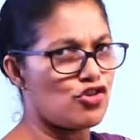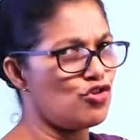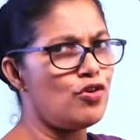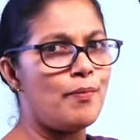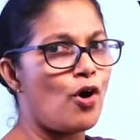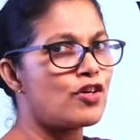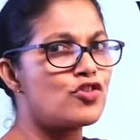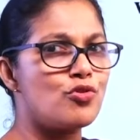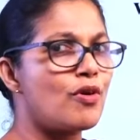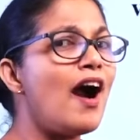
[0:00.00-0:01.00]
a shoe box,
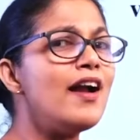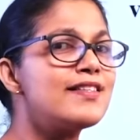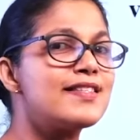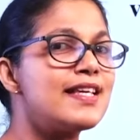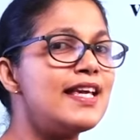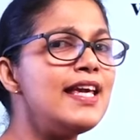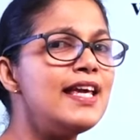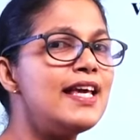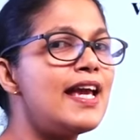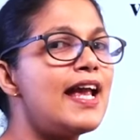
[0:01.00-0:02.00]
you can't see
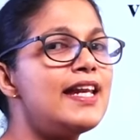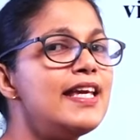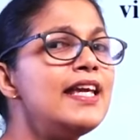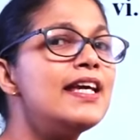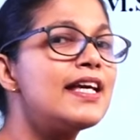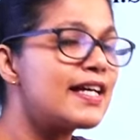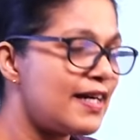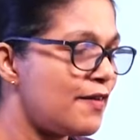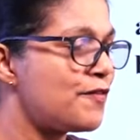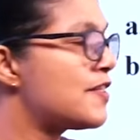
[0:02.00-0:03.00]
any
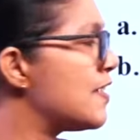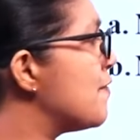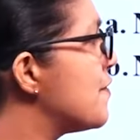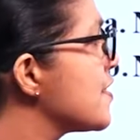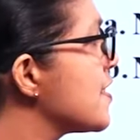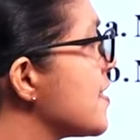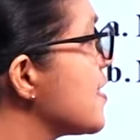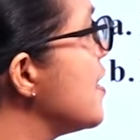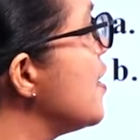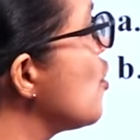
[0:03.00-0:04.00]
curved surfaces.
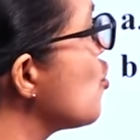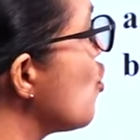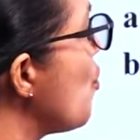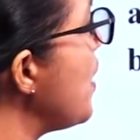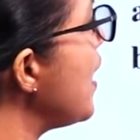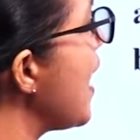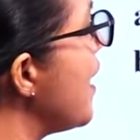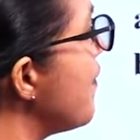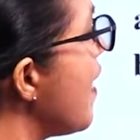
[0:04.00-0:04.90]
So, we can